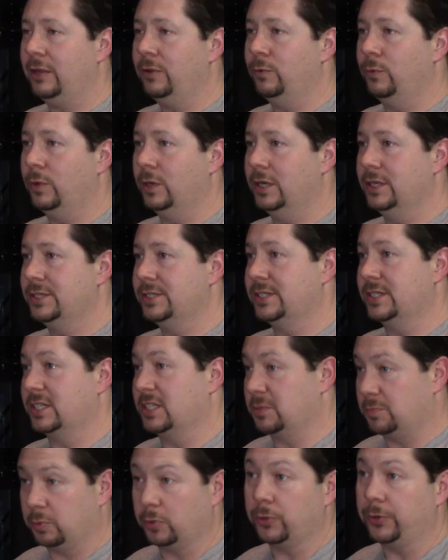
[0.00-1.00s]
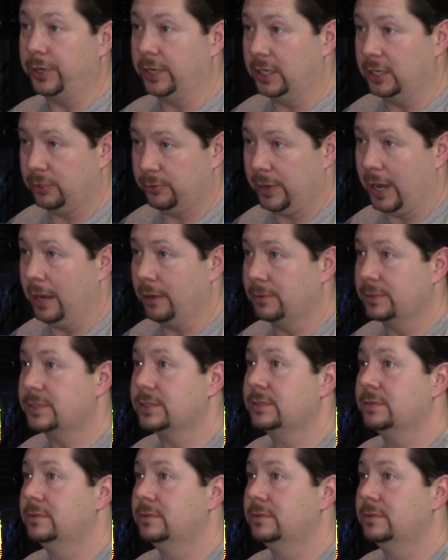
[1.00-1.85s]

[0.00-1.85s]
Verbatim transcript: was exploring the grounds.